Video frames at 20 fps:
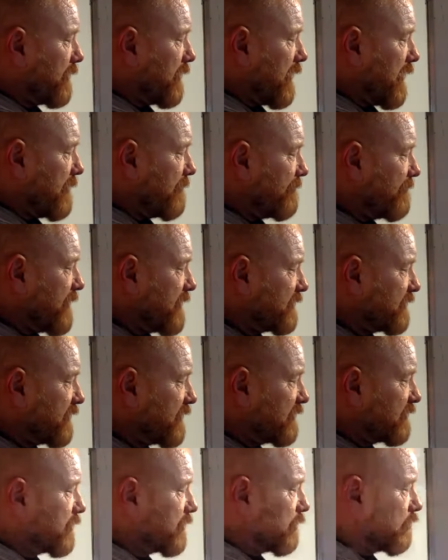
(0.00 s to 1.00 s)
if this
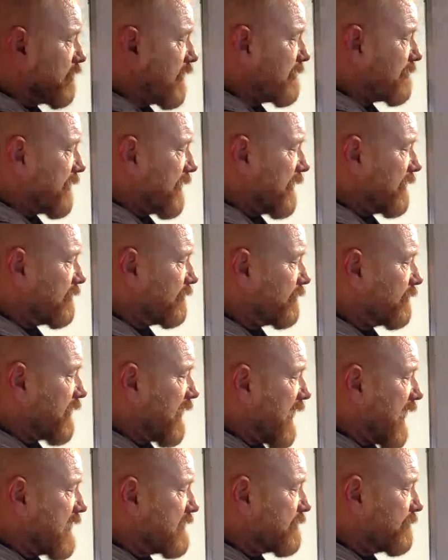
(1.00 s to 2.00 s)
is the rivet, the
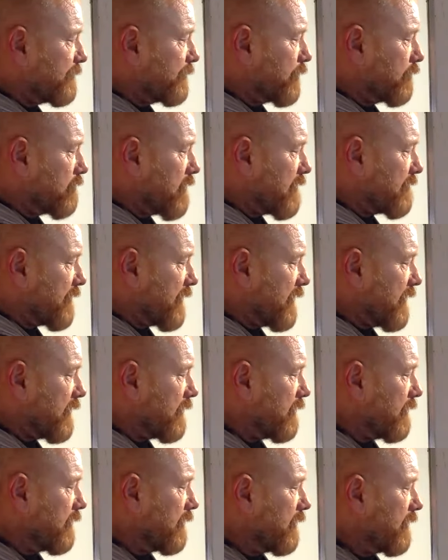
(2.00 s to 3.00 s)
head of the rivet,